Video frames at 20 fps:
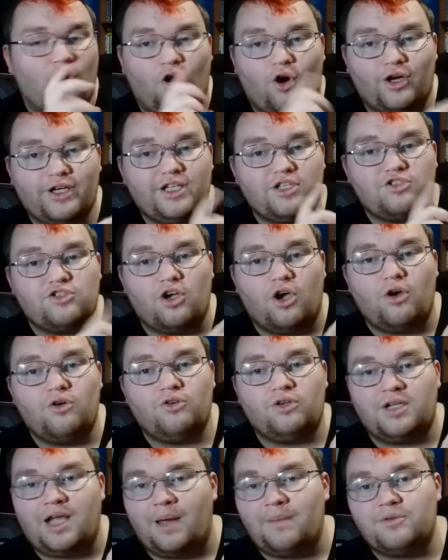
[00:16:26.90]
On its
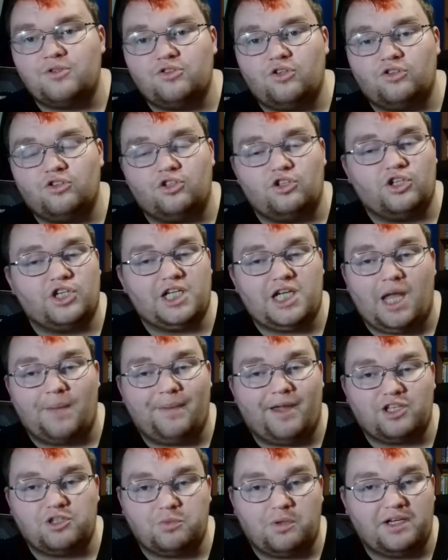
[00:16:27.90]
own, on Amazon, you're looking at
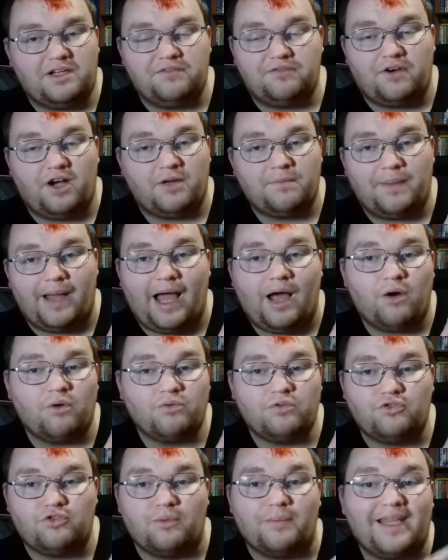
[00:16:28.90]
about
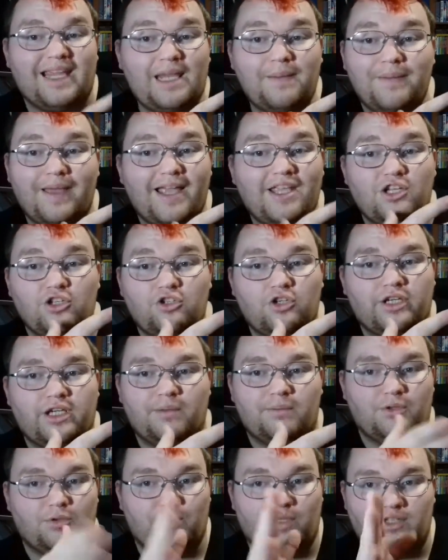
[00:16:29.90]
£25. From eBay, you're
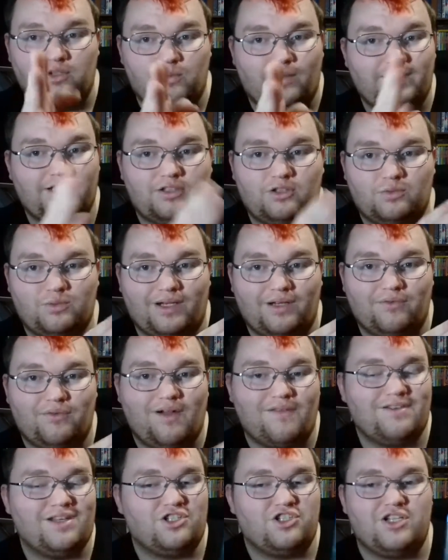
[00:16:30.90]
looking between 20 to
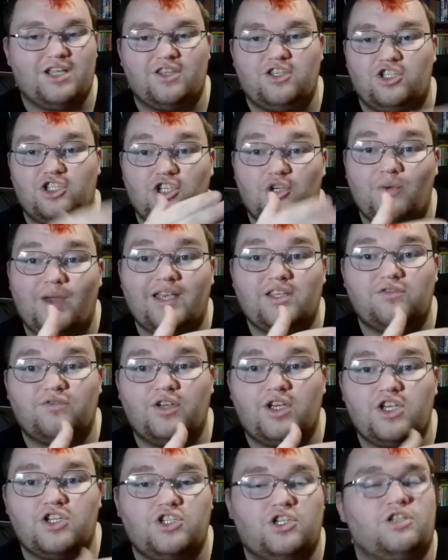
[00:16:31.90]
25, unless you get the US
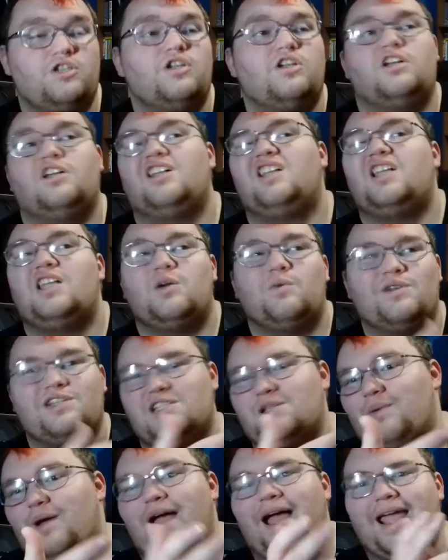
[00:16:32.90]
version,
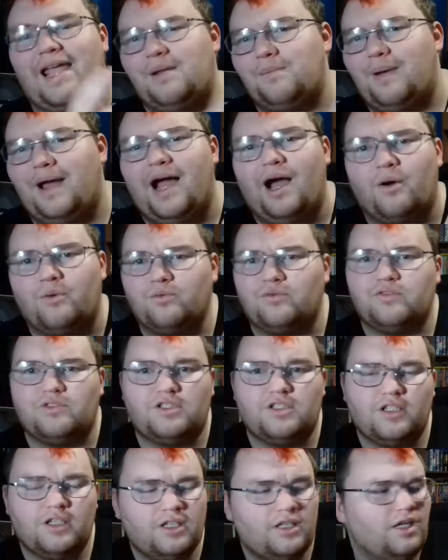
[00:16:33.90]
which is about
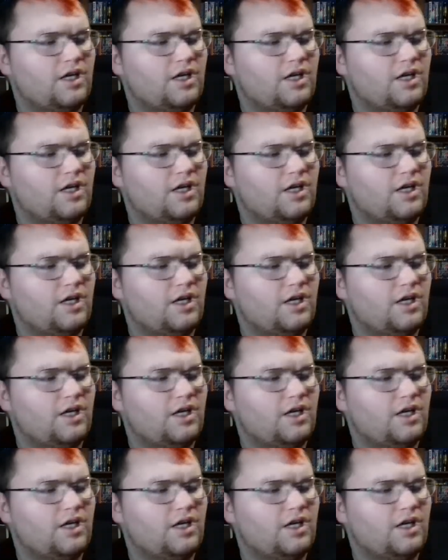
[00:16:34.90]
£8.